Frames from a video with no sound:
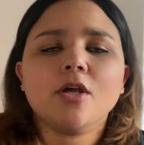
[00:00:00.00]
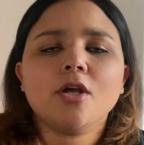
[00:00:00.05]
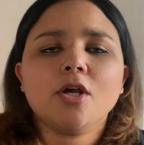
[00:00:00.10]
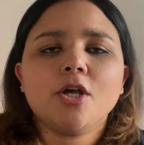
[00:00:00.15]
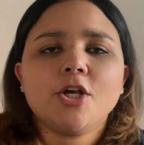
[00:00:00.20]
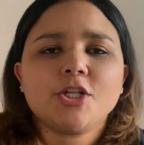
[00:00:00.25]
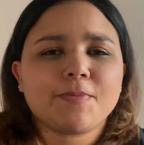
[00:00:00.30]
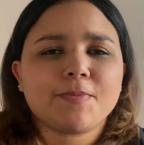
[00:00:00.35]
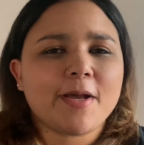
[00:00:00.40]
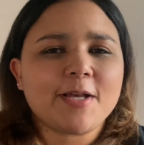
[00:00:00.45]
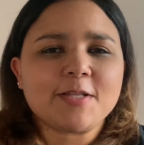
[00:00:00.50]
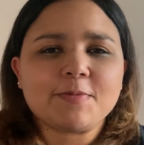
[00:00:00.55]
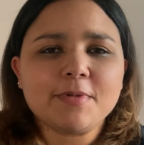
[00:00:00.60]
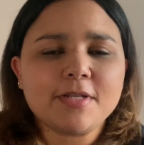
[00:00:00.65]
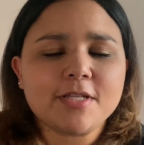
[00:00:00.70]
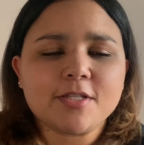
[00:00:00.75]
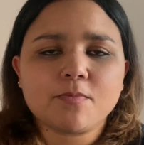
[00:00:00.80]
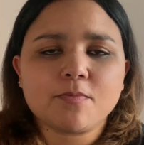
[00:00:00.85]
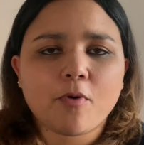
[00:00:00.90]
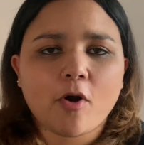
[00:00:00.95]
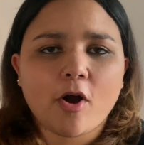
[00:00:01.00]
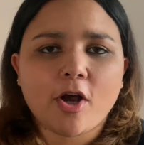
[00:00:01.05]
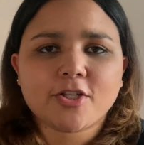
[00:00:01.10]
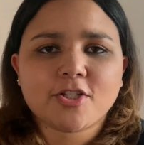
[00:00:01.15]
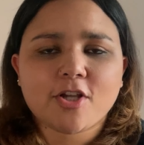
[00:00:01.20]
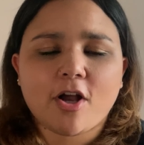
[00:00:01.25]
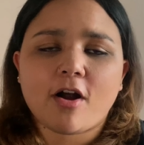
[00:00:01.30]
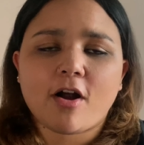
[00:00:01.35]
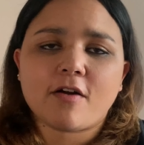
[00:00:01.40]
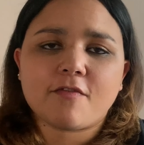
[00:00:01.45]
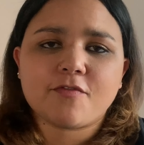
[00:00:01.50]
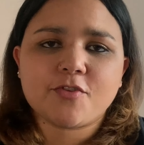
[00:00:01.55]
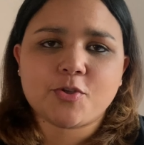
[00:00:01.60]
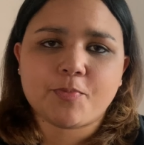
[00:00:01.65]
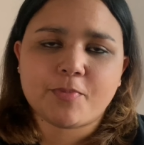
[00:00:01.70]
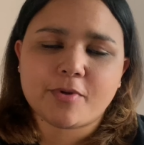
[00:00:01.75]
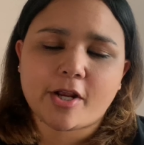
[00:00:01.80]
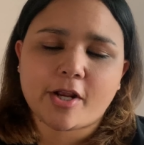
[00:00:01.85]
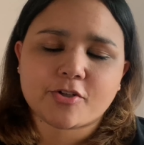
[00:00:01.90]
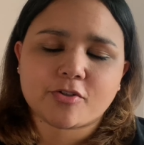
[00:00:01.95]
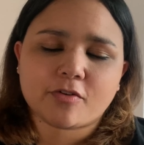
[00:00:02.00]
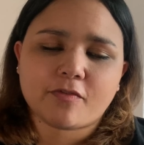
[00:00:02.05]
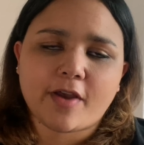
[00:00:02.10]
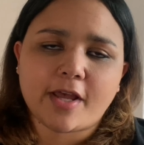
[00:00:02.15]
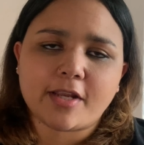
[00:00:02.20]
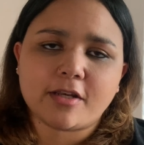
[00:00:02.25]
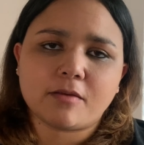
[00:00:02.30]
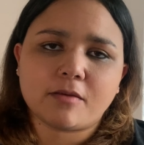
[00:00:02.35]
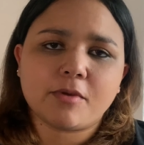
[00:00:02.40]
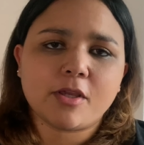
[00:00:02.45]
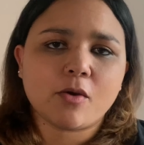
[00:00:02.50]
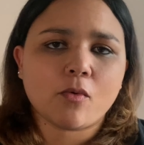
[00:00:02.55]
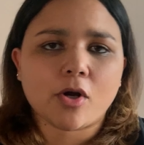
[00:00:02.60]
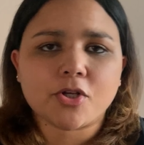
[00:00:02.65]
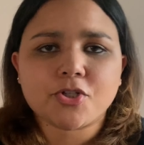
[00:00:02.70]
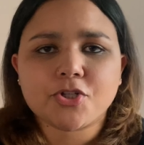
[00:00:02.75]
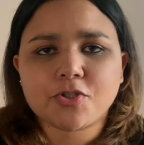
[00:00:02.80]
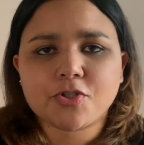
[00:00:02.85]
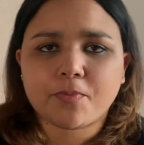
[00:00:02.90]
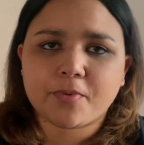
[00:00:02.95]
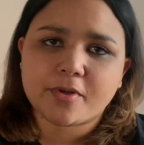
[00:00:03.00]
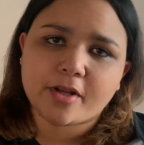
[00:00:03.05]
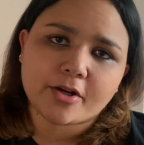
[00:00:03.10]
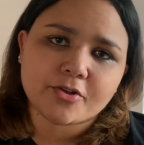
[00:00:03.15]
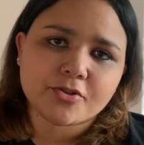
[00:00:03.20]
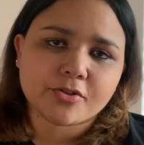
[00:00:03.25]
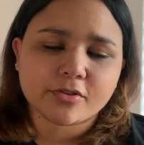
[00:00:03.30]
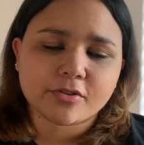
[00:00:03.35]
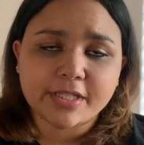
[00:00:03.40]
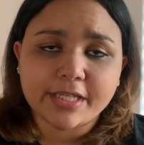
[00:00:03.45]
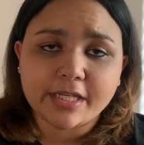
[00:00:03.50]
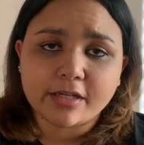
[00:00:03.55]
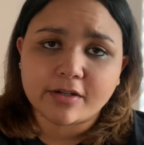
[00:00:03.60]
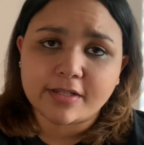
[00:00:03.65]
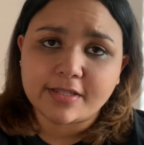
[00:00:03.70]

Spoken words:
So my husband isn't part of the Supernatural fandom. He watches Supernatural here and